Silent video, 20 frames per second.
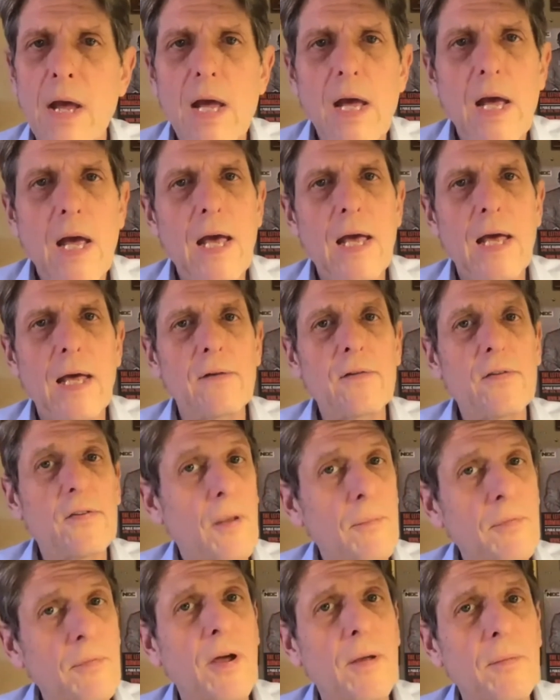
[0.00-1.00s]
And
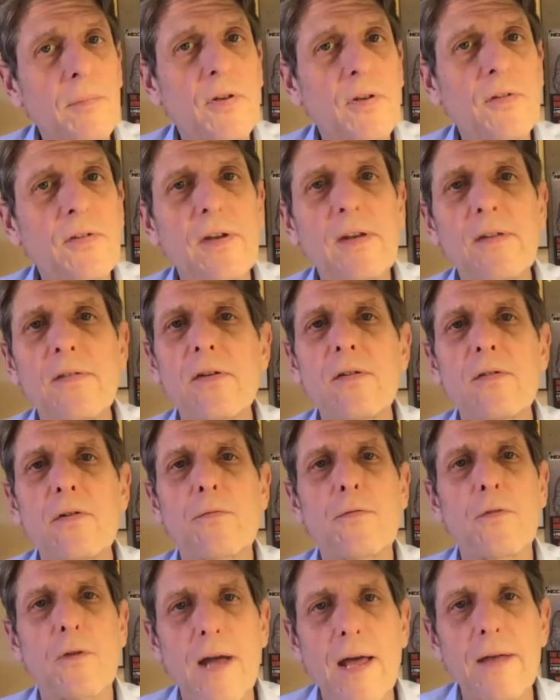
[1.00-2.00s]
sometimes it's easy to
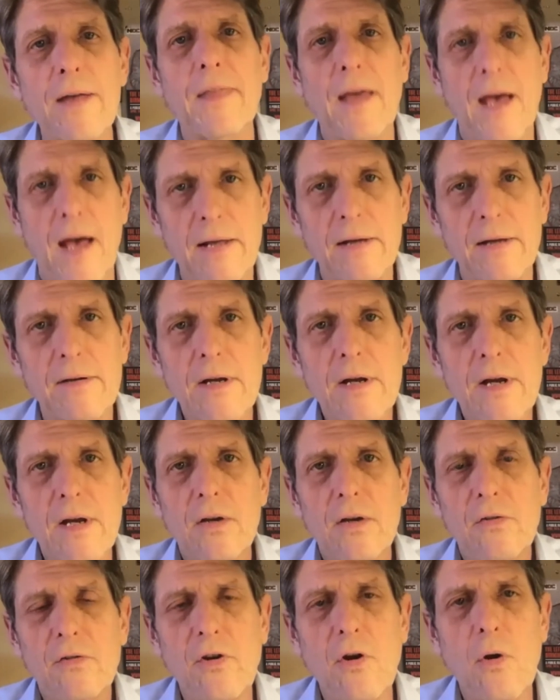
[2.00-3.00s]
forget that.
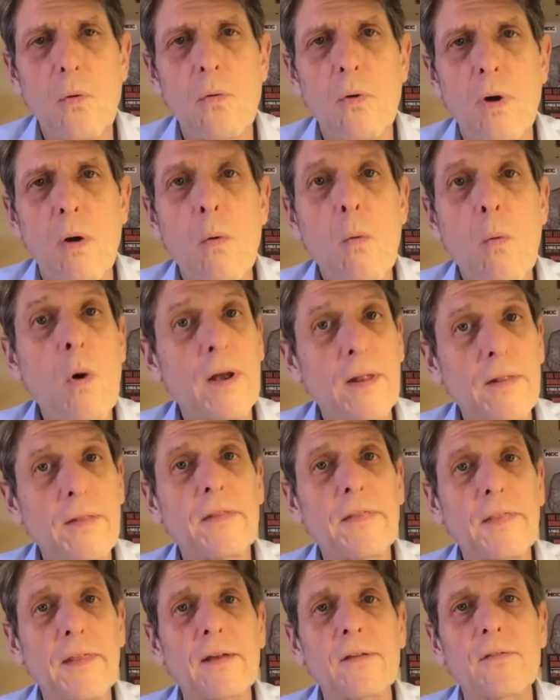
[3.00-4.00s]
So, one of
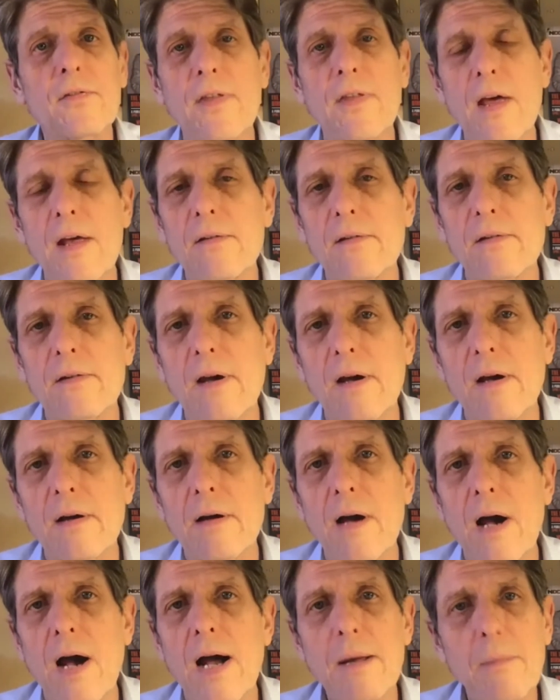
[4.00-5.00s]
the things that
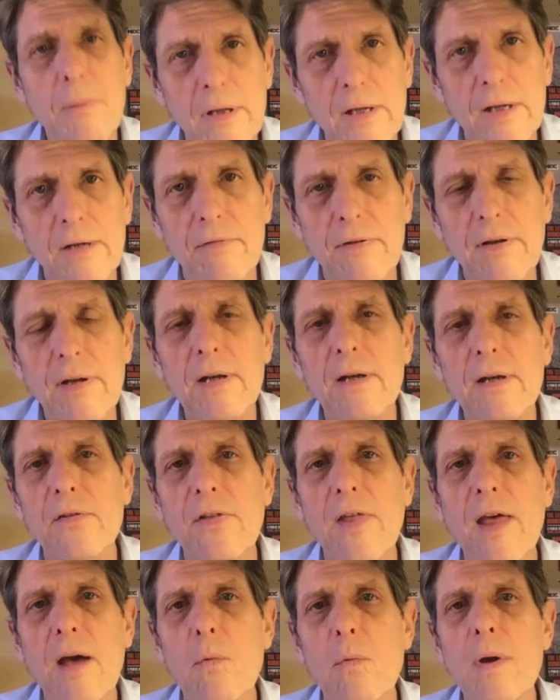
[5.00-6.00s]
I believe in is
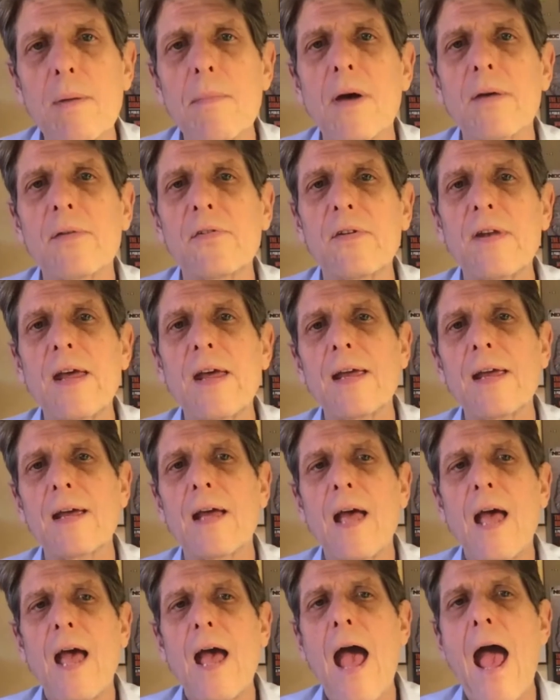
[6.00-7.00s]
that we must take
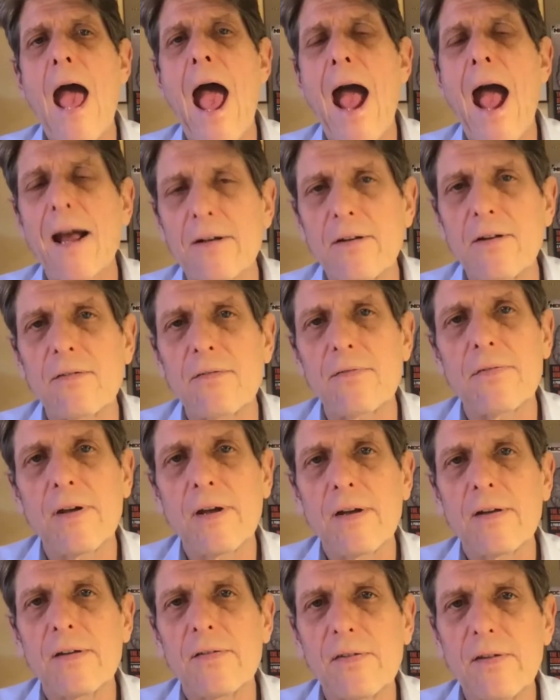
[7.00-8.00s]
active
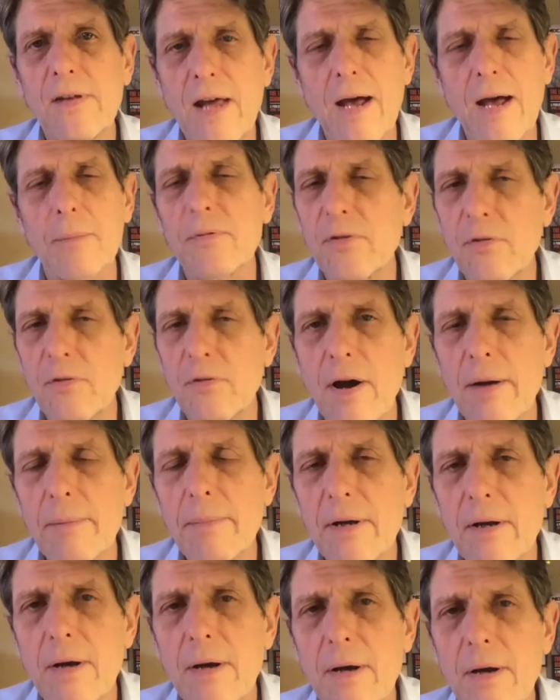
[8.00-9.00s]
steps. If I
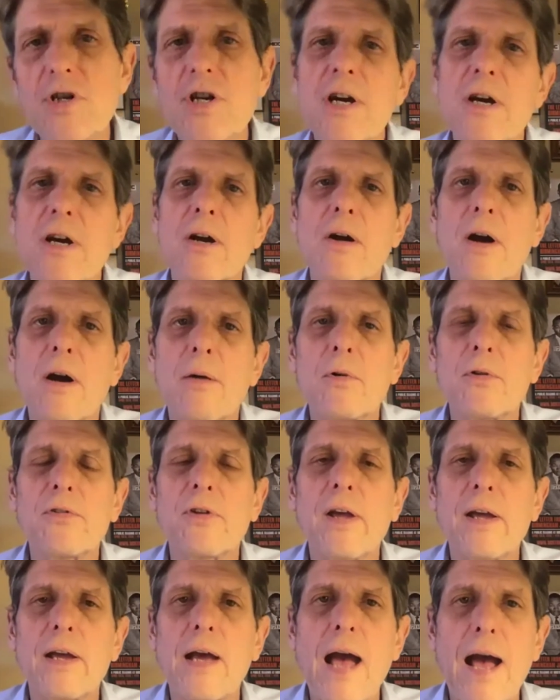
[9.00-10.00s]
become chair, I will
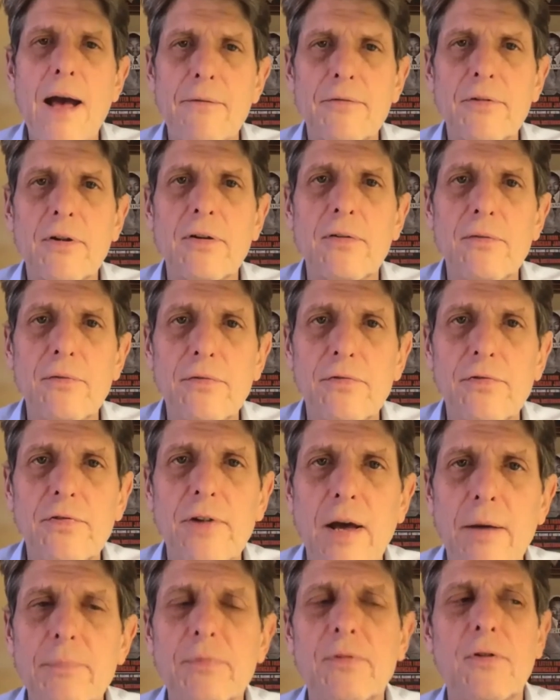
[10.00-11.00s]
take active
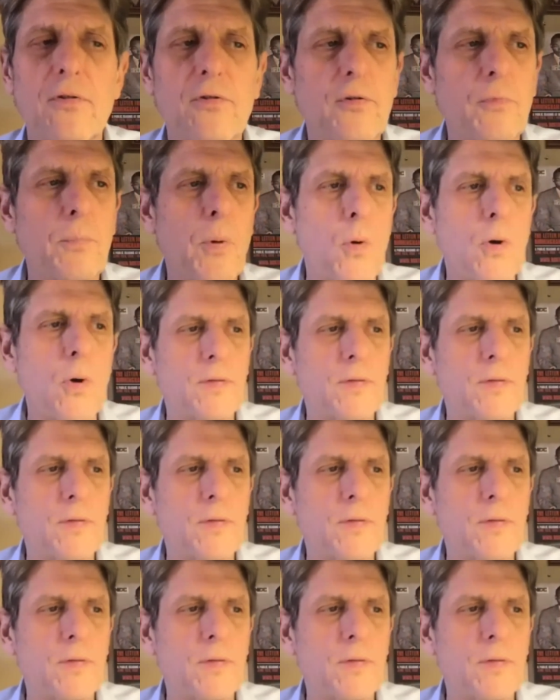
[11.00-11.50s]
steps to support